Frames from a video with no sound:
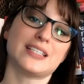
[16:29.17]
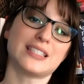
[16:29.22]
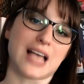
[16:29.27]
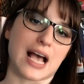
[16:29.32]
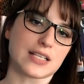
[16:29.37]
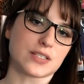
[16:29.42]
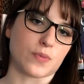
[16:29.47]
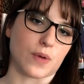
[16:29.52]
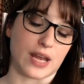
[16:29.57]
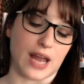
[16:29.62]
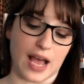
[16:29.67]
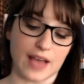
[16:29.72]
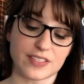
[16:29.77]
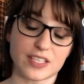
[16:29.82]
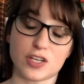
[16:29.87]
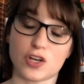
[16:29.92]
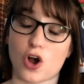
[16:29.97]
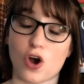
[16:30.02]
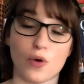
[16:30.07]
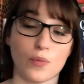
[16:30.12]
last one, I've
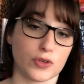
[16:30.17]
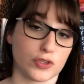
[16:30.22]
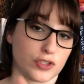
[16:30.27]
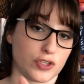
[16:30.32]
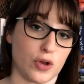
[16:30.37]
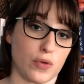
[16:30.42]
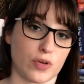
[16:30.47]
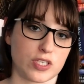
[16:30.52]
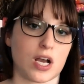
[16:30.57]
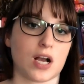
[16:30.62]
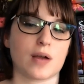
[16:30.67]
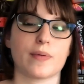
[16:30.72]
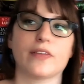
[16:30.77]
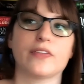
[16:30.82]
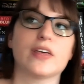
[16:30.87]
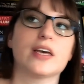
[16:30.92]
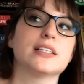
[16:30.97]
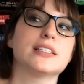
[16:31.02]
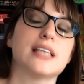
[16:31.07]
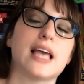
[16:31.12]
seen almost no one talk about
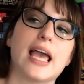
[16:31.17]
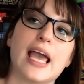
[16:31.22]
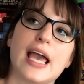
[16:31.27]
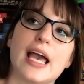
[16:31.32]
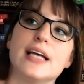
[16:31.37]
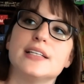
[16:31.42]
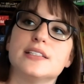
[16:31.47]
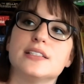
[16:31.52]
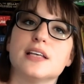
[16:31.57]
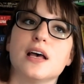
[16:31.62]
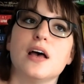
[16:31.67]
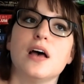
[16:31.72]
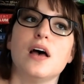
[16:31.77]
this, and